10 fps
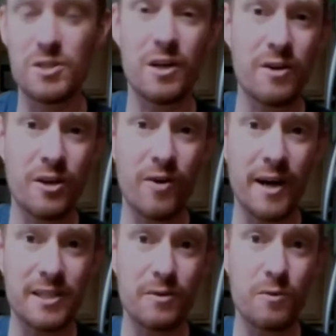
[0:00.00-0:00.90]
that are
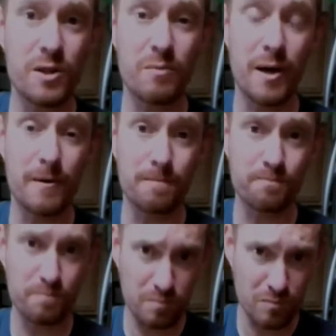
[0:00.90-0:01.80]
interacting with the bell
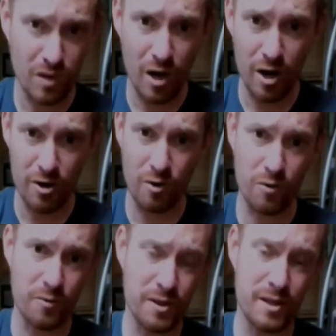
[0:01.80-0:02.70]

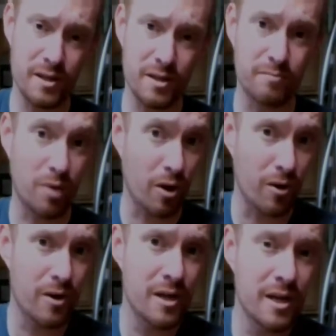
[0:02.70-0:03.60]
or with the
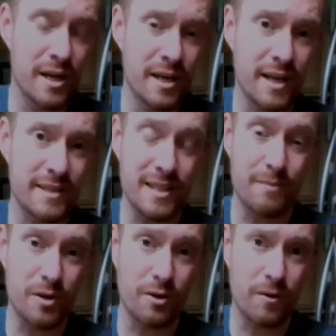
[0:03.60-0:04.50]
ball that's in the
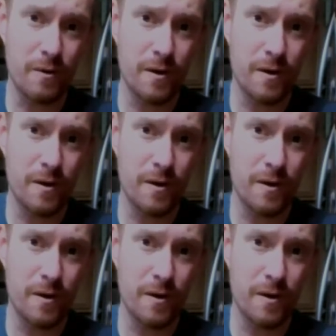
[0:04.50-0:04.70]
middle.